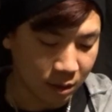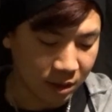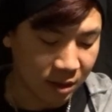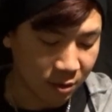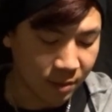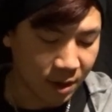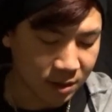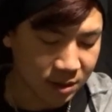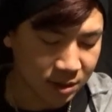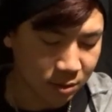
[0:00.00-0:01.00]

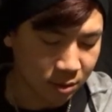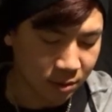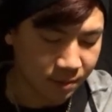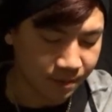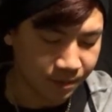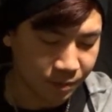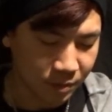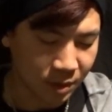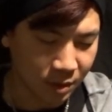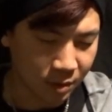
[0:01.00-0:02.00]
gearboxes, or
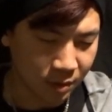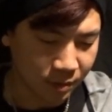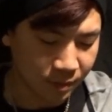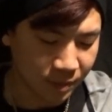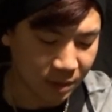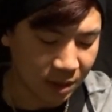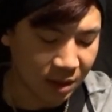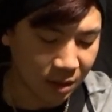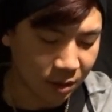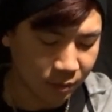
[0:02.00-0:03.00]

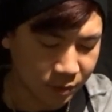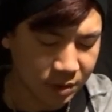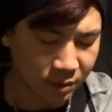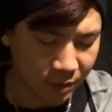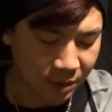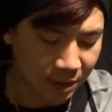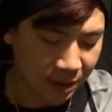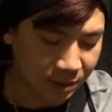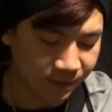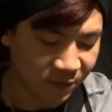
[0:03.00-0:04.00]
Enel with
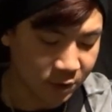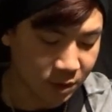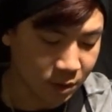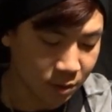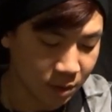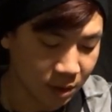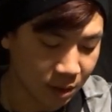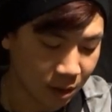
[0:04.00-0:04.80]
like version 3